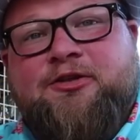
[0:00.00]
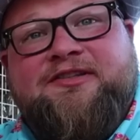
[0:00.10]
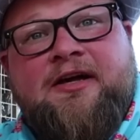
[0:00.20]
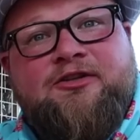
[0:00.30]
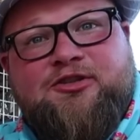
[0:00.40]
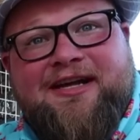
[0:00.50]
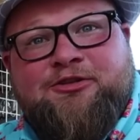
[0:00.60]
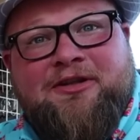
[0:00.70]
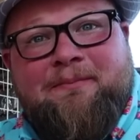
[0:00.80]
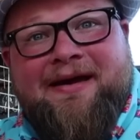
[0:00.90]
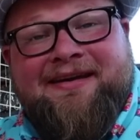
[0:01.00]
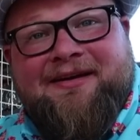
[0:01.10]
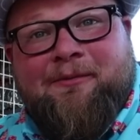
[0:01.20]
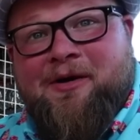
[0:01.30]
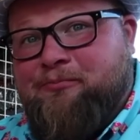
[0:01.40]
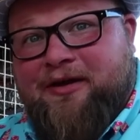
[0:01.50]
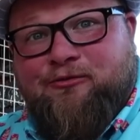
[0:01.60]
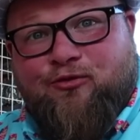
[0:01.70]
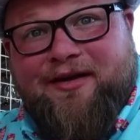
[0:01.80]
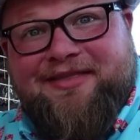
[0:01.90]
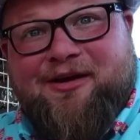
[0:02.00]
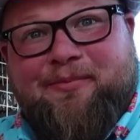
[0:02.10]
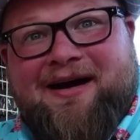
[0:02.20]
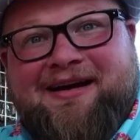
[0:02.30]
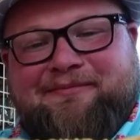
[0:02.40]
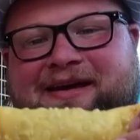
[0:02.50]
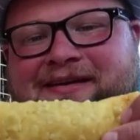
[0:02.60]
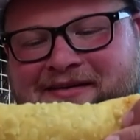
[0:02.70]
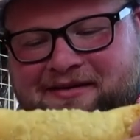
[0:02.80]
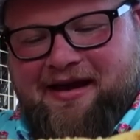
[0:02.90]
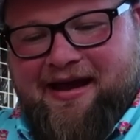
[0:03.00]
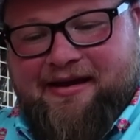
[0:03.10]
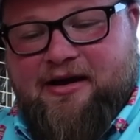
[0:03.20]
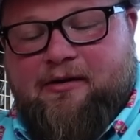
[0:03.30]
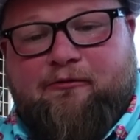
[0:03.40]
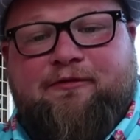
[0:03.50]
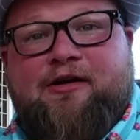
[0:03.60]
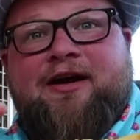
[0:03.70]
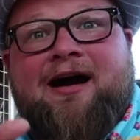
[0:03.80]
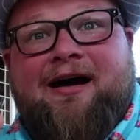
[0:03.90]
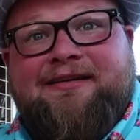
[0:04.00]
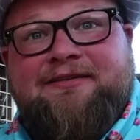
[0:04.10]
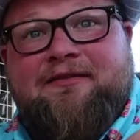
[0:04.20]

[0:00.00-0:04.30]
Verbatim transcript: Look at this. She's actually making them up like right there behind me. And very hot.